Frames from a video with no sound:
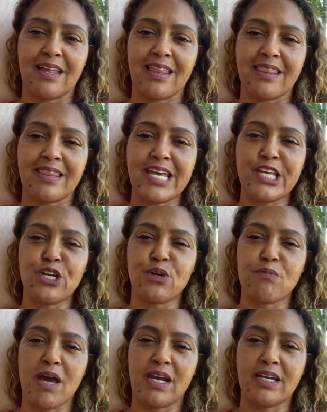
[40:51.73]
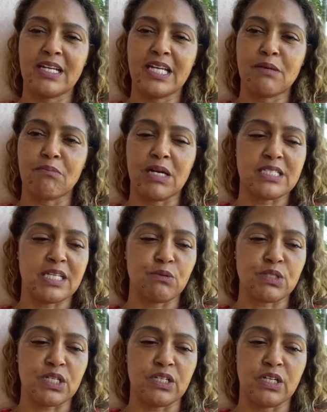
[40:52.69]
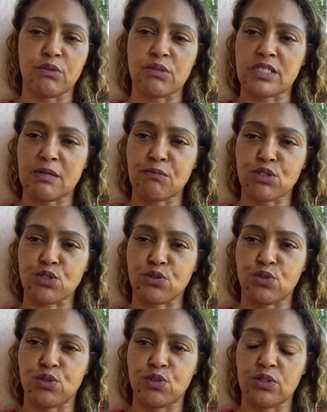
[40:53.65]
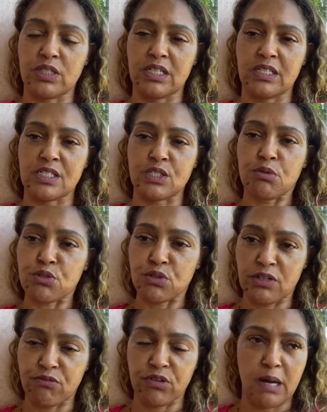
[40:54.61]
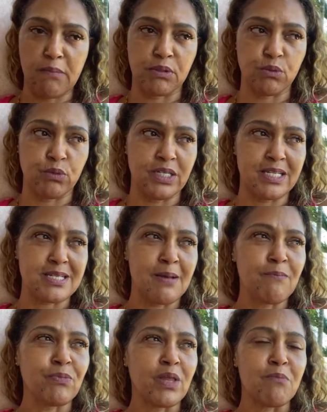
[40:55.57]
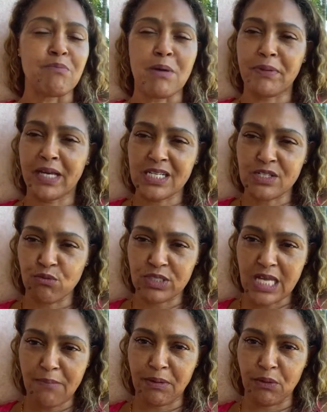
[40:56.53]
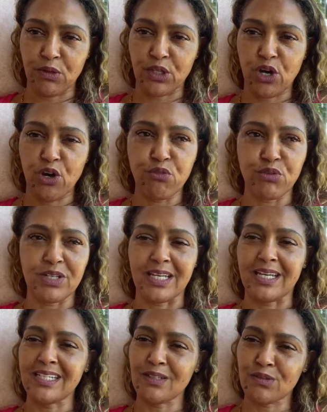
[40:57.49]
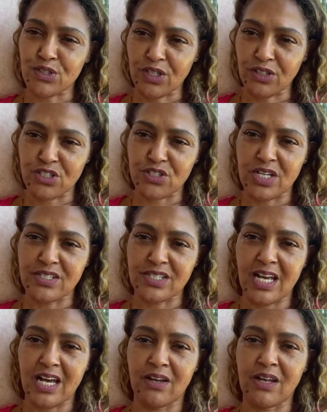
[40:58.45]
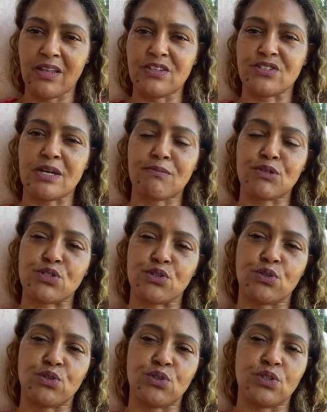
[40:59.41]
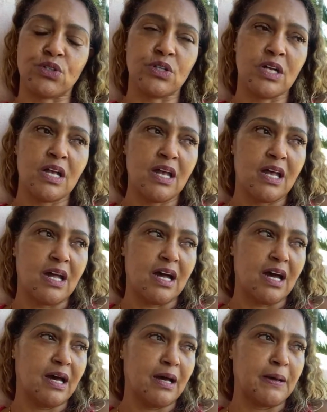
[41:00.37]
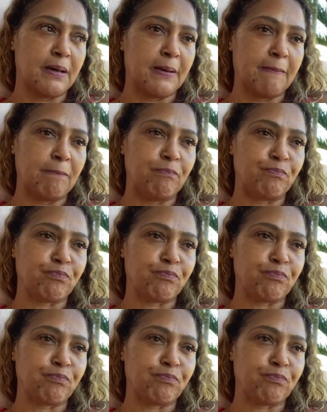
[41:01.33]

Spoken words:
thank you, humanity. My son was going to go to a summer school in Switzerland for a couple of weeks. But because of what's happening with COVID, Italy was starting to shut down and the summer school, their